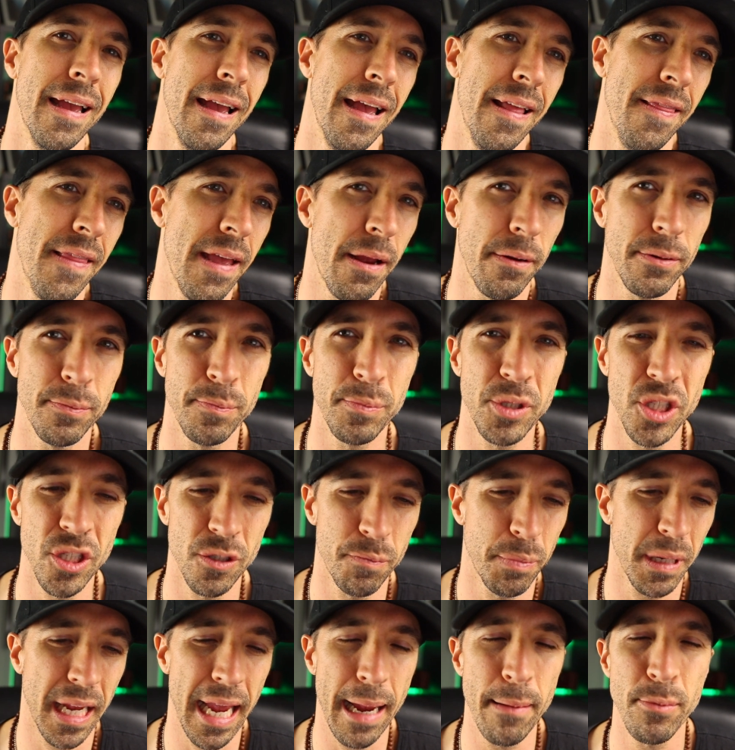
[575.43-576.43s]
And that
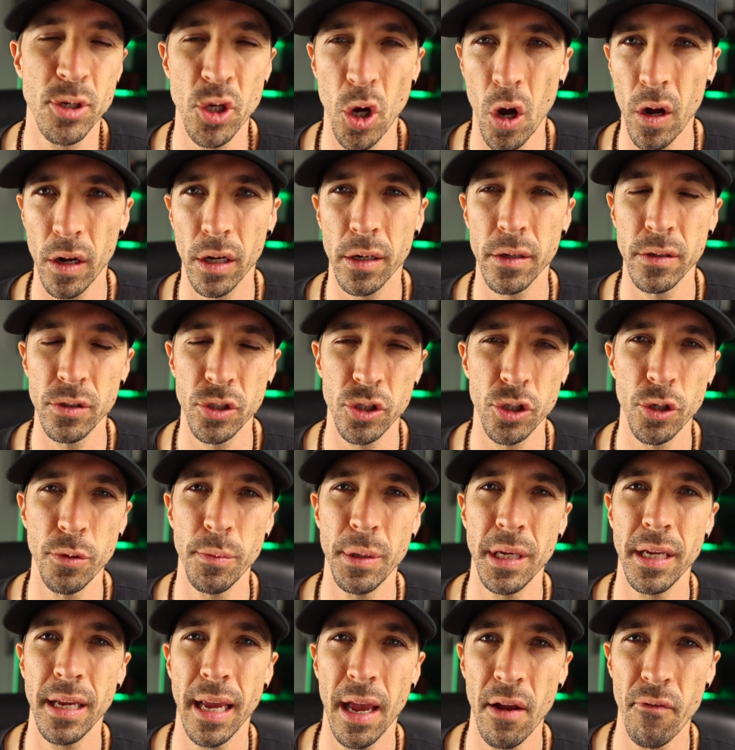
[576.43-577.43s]
just became time
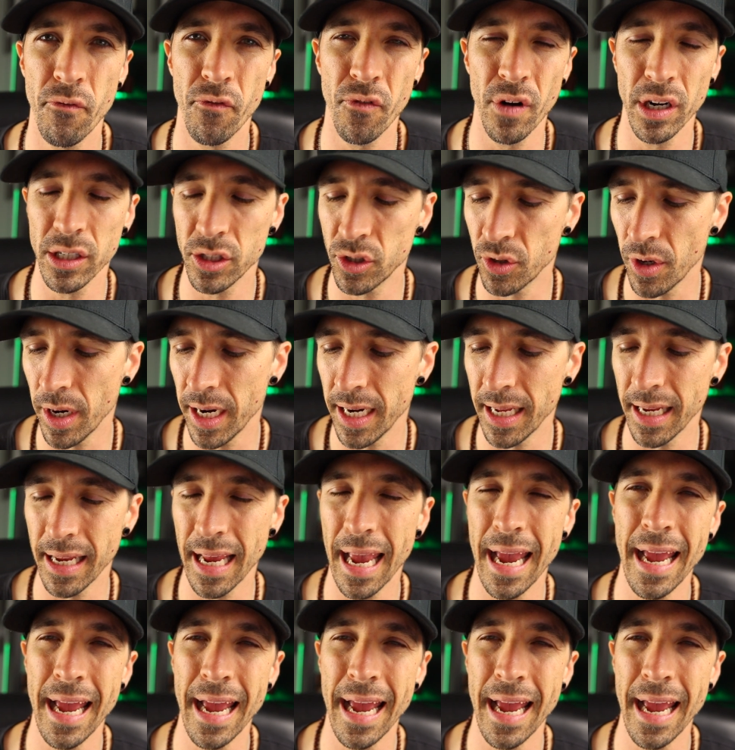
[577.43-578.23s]
consuming and frustrating.